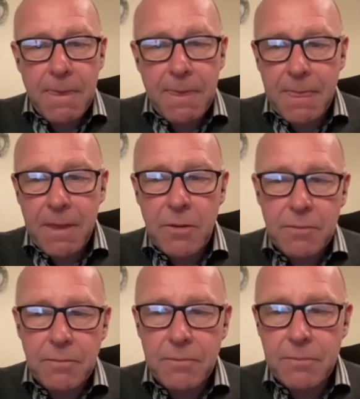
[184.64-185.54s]

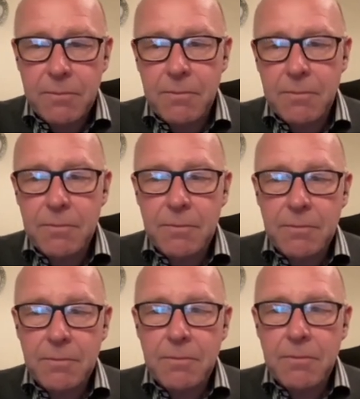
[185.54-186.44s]

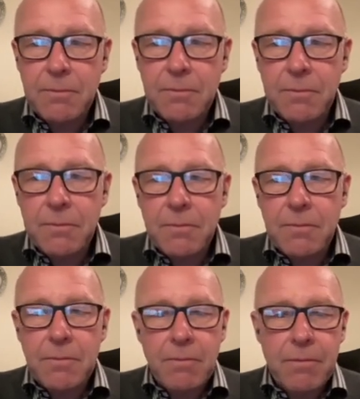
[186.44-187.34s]

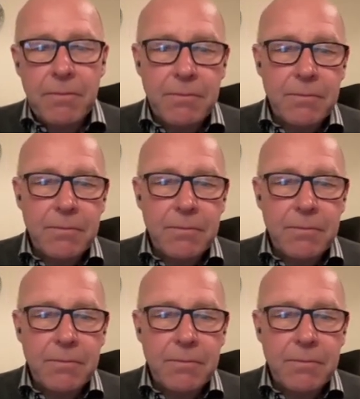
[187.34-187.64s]
No words are spoken by the person on screen.